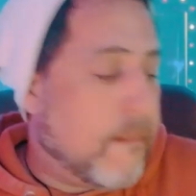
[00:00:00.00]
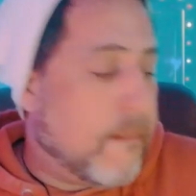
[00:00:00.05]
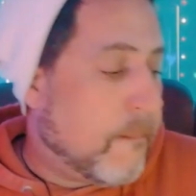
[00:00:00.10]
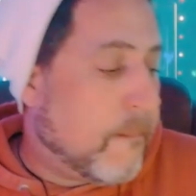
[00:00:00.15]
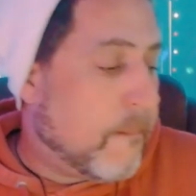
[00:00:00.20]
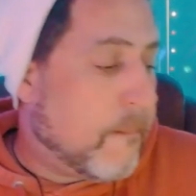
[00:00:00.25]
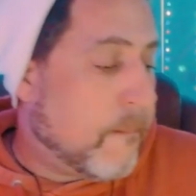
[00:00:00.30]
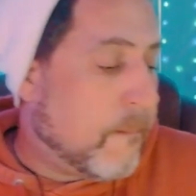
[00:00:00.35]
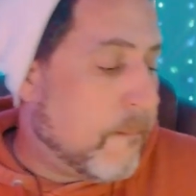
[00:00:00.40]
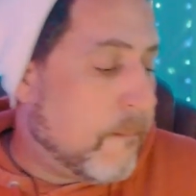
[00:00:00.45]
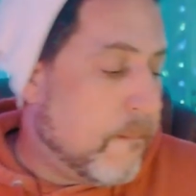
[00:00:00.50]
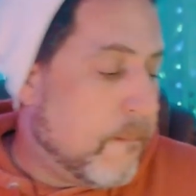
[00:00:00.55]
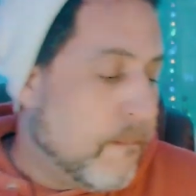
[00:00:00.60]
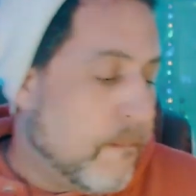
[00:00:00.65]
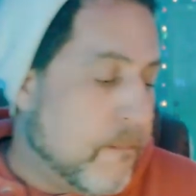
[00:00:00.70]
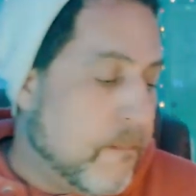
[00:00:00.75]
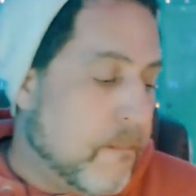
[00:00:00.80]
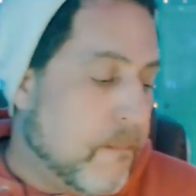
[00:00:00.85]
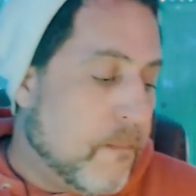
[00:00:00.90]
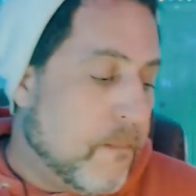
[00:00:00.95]

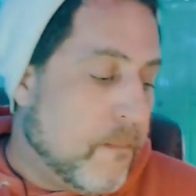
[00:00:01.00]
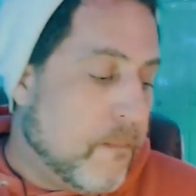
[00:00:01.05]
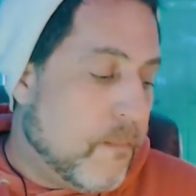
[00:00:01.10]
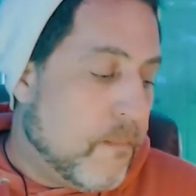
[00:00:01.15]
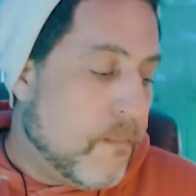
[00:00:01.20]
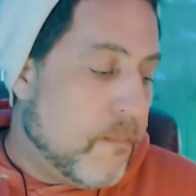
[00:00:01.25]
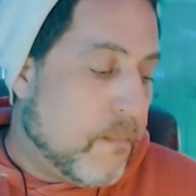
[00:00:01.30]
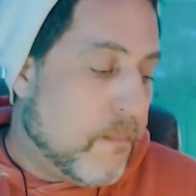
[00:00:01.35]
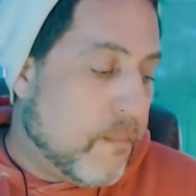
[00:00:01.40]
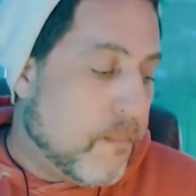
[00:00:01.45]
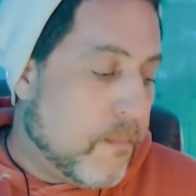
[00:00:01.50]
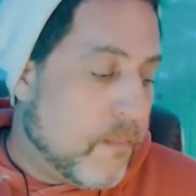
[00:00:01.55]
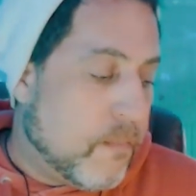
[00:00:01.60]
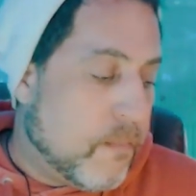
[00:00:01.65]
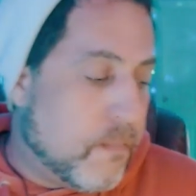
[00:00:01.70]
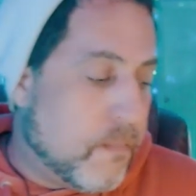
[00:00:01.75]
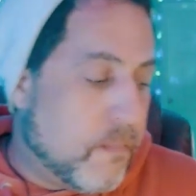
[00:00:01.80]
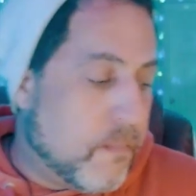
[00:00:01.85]
[no speech]